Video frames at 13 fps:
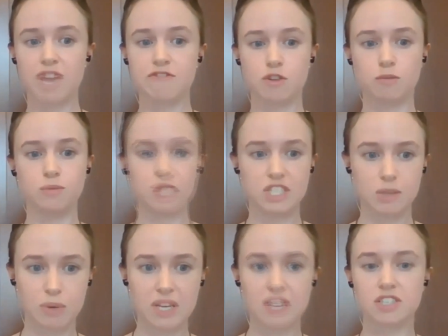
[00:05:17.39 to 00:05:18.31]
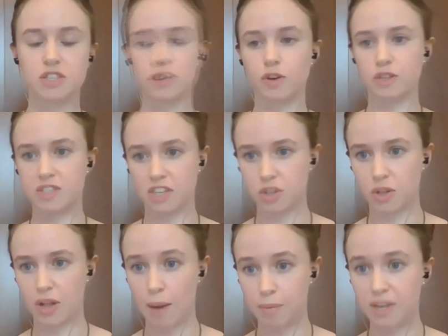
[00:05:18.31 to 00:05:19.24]
from GDP to gross national
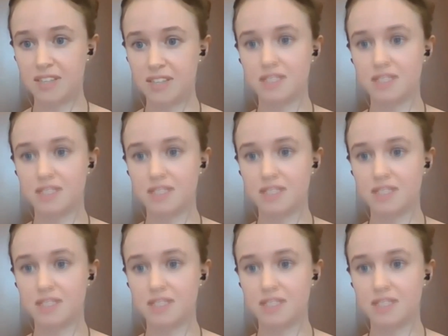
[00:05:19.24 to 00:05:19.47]
happiness,